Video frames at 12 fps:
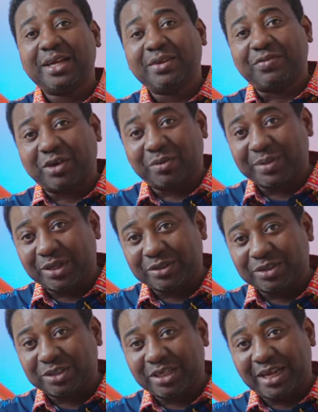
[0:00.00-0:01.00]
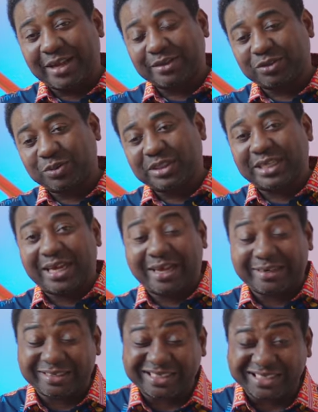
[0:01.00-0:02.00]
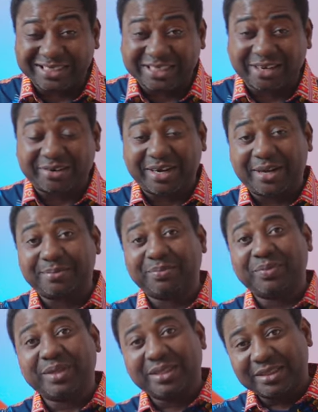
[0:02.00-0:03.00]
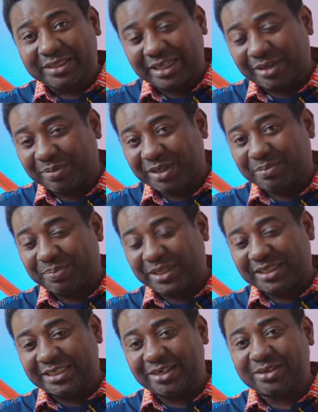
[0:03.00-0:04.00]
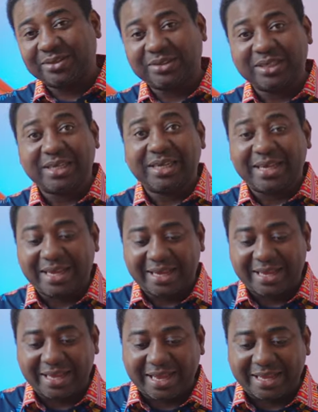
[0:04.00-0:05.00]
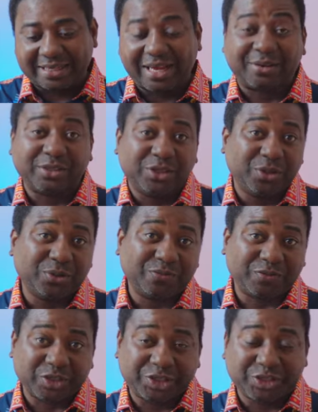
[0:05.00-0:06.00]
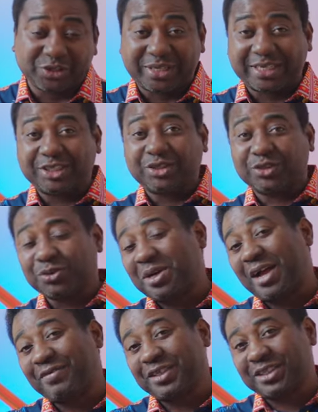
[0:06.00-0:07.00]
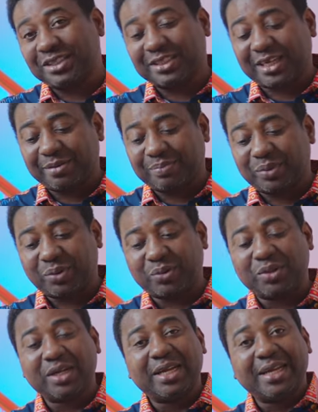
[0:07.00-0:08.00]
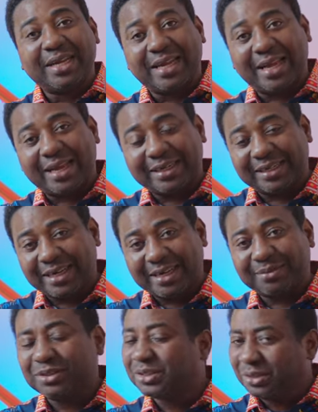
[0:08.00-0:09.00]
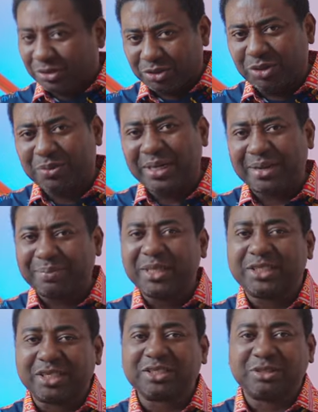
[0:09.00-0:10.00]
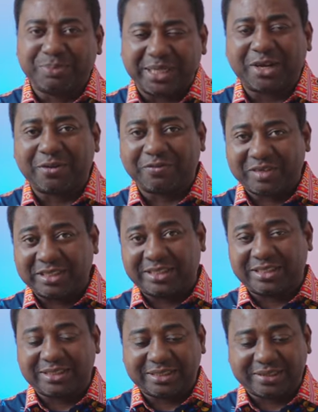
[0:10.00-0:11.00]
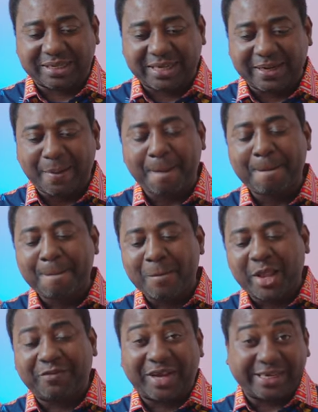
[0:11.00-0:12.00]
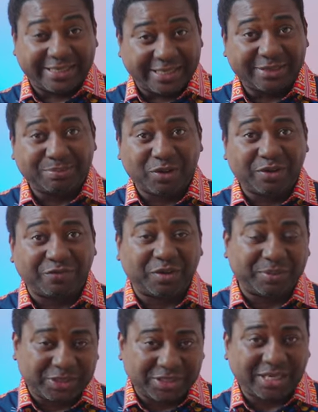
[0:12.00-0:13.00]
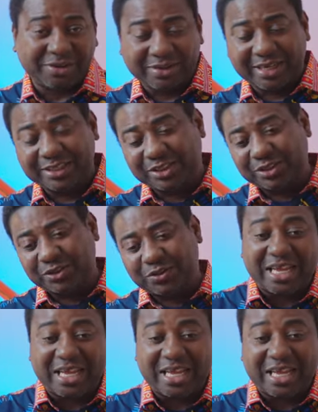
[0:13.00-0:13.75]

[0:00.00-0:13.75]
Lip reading: Follow me on Twitter and on Instagram. Send me the pictures, and I'll know for sure that you do have a CSK Pro. And you know what I mean, just be convincing, okay? If I need more information, I'll let you know.